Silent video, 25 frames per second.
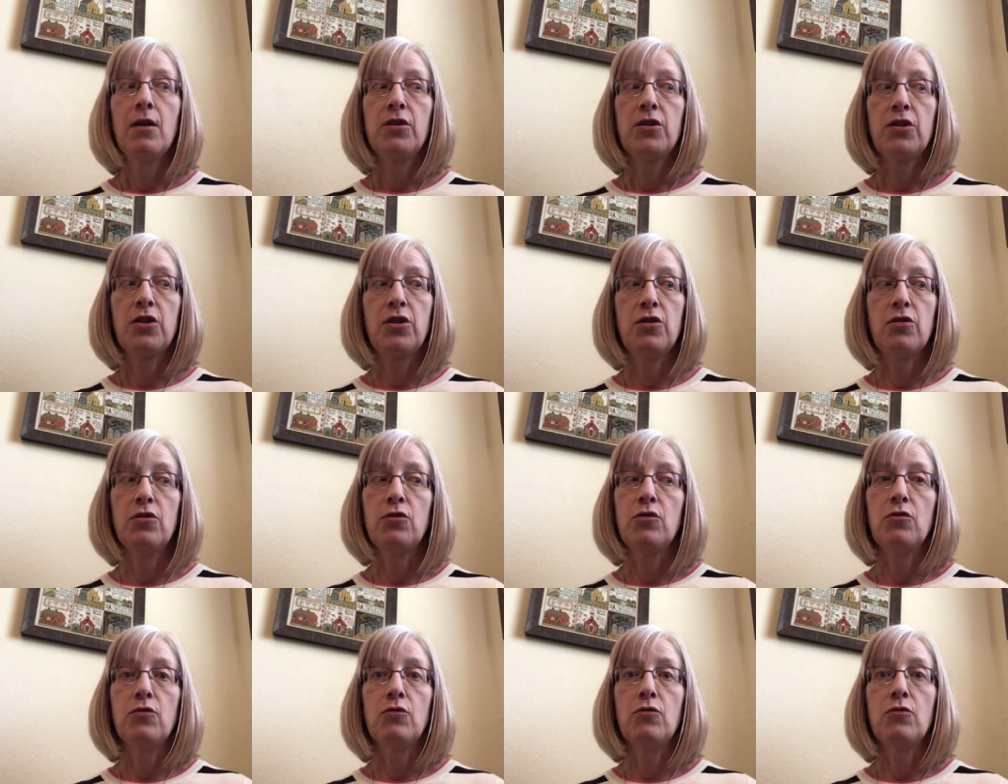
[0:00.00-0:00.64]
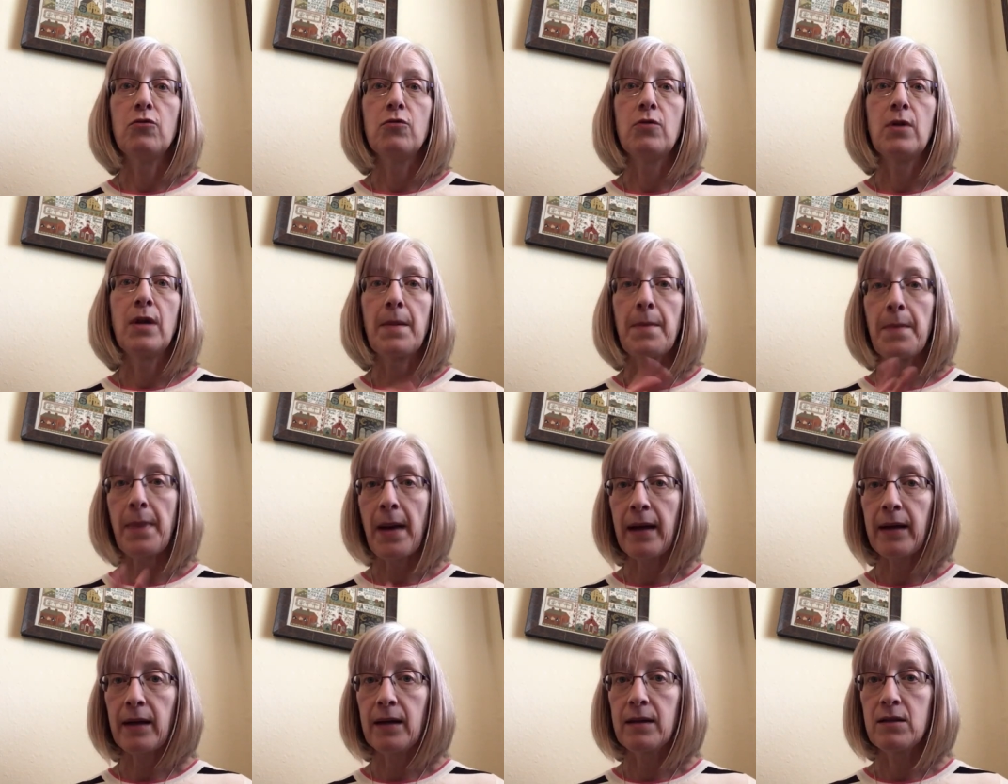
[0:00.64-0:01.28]
to get
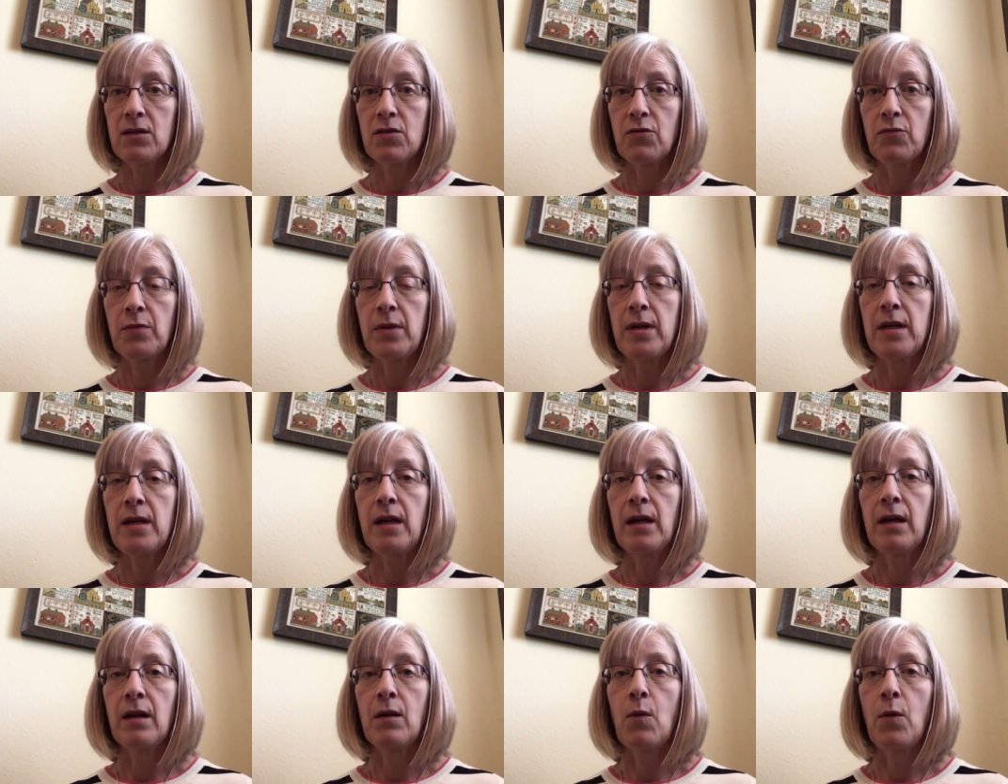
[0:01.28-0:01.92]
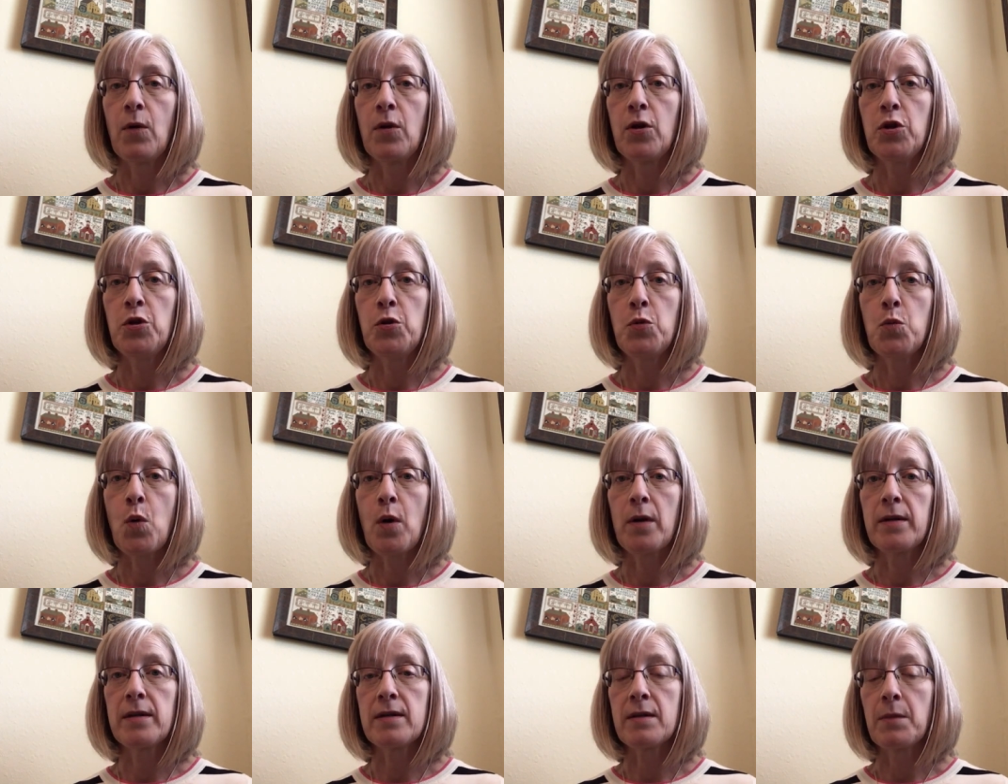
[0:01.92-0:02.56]
back into reading, where you
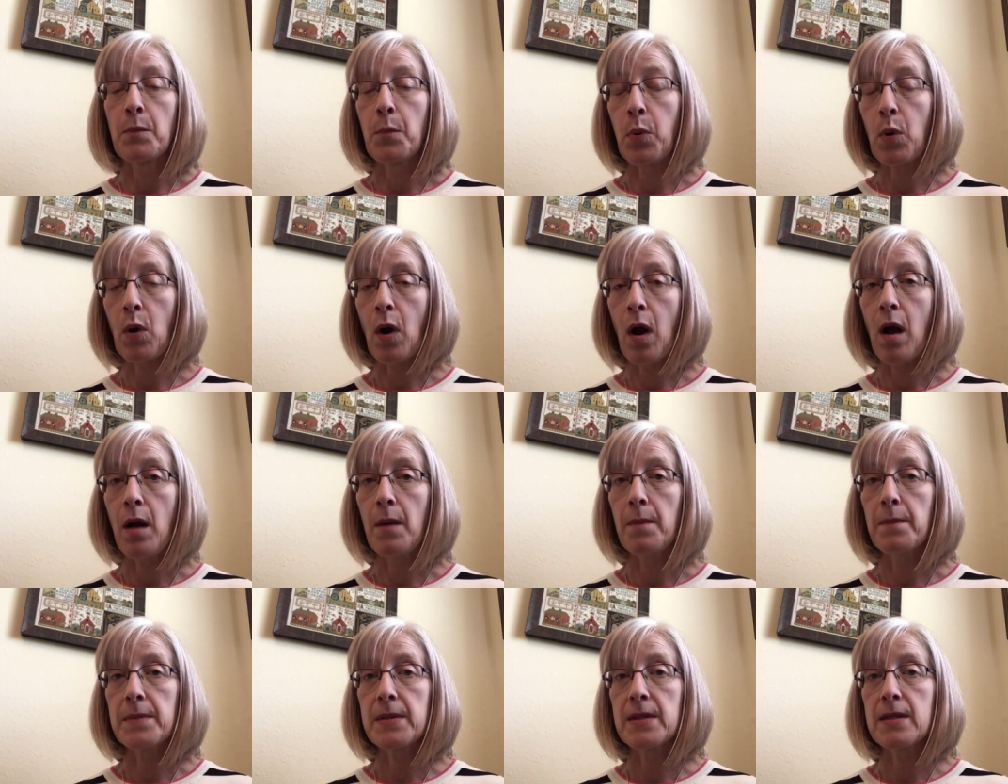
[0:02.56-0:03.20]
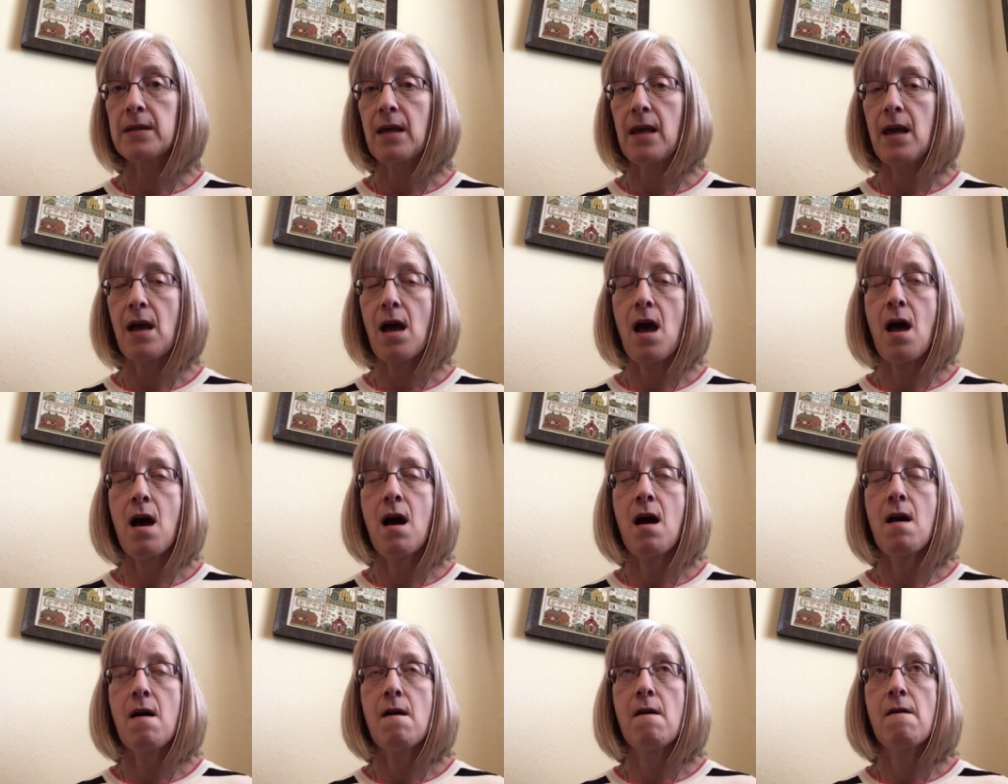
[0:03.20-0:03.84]
want some prompts, they
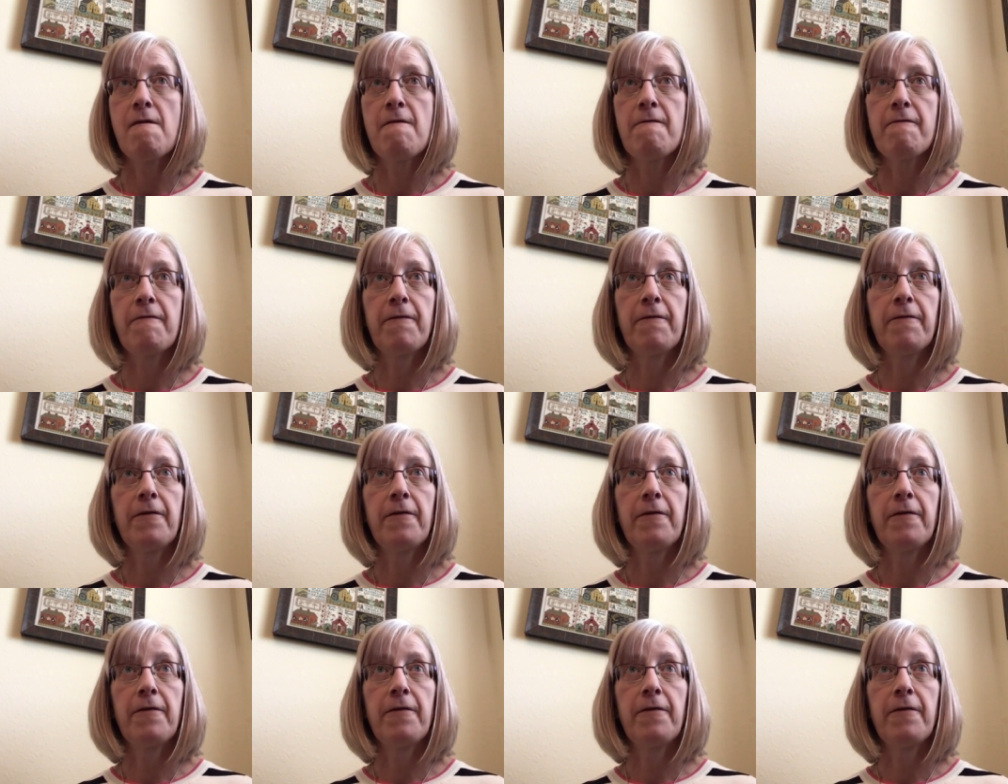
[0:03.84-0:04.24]
have